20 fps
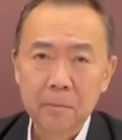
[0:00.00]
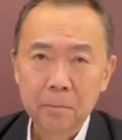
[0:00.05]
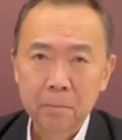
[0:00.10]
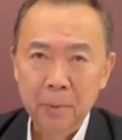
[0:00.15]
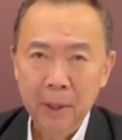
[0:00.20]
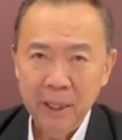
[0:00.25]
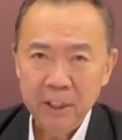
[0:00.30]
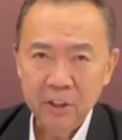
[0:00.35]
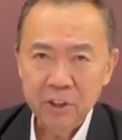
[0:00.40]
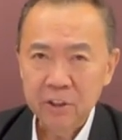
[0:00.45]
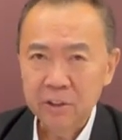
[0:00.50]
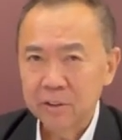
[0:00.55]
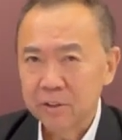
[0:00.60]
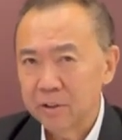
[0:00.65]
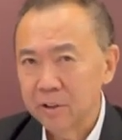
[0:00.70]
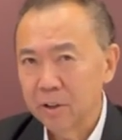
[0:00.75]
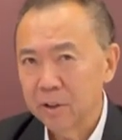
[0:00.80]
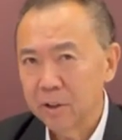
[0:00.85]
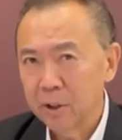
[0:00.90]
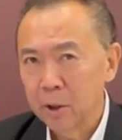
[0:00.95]
Patience
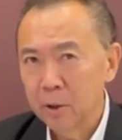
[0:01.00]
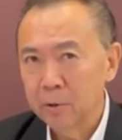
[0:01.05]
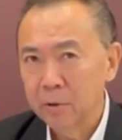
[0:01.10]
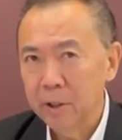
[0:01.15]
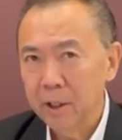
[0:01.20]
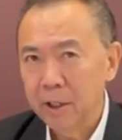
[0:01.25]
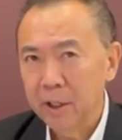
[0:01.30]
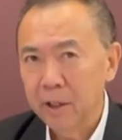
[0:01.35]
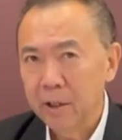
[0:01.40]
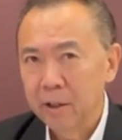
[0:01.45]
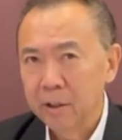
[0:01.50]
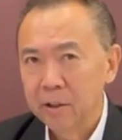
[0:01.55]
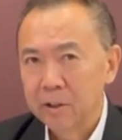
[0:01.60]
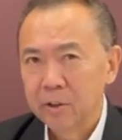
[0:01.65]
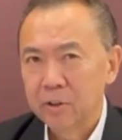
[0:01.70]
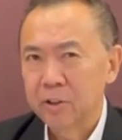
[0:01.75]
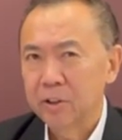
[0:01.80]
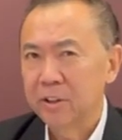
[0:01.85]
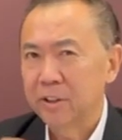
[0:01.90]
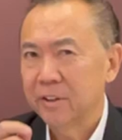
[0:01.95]
not only
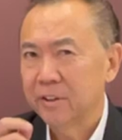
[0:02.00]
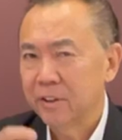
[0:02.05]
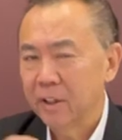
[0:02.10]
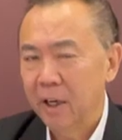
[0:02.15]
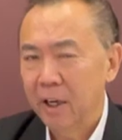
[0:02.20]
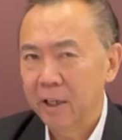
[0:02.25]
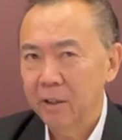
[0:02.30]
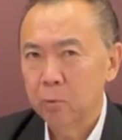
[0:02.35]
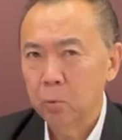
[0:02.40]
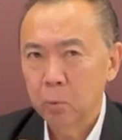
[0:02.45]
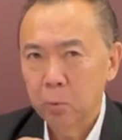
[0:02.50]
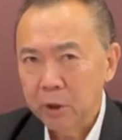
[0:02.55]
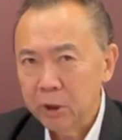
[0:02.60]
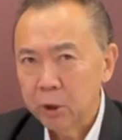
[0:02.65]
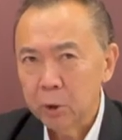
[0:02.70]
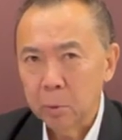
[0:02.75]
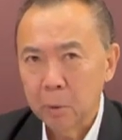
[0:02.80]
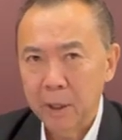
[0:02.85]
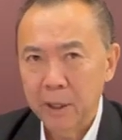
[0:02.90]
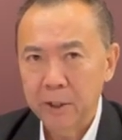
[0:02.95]
to decide
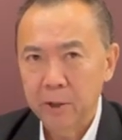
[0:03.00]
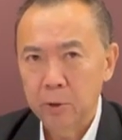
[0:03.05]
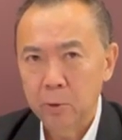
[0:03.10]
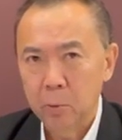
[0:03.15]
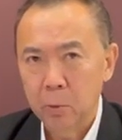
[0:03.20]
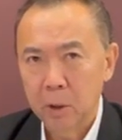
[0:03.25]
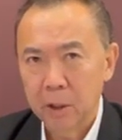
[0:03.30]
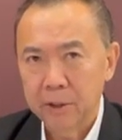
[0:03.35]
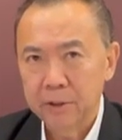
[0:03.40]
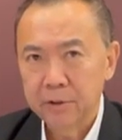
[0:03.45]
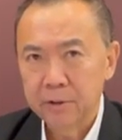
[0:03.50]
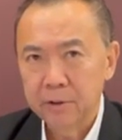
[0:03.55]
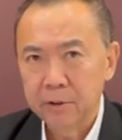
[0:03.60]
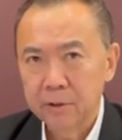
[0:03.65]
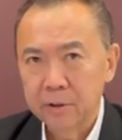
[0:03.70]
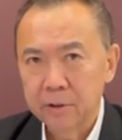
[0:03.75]
which wine you want,